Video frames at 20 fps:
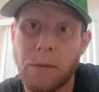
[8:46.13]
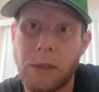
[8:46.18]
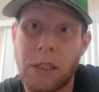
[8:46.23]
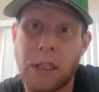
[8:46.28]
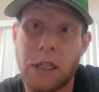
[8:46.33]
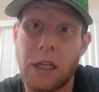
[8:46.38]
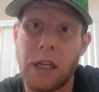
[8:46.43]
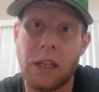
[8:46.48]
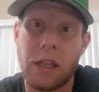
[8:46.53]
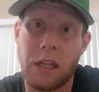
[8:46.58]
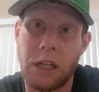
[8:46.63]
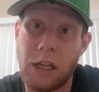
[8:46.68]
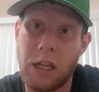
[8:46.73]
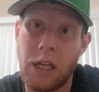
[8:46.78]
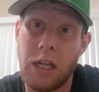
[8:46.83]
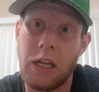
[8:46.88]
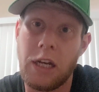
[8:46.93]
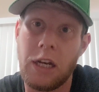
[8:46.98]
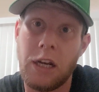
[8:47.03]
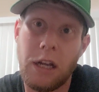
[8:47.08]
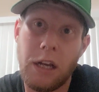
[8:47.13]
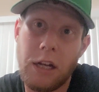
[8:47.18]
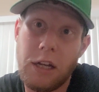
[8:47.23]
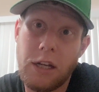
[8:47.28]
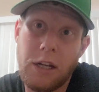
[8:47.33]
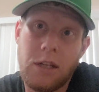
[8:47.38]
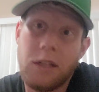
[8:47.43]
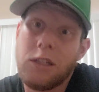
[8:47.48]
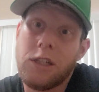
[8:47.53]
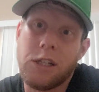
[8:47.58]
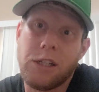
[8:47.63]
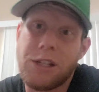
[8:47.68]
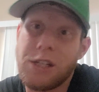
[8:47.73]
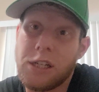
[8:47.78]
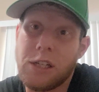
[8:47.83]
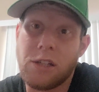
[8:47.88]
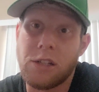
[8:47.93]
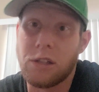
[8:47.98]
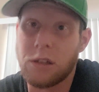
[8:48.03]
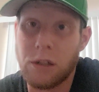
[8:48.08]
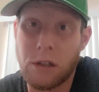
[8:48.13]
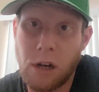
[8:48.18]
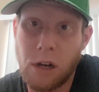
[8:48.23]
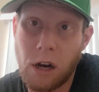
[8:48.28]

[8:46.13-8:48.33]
The kid just needs to learn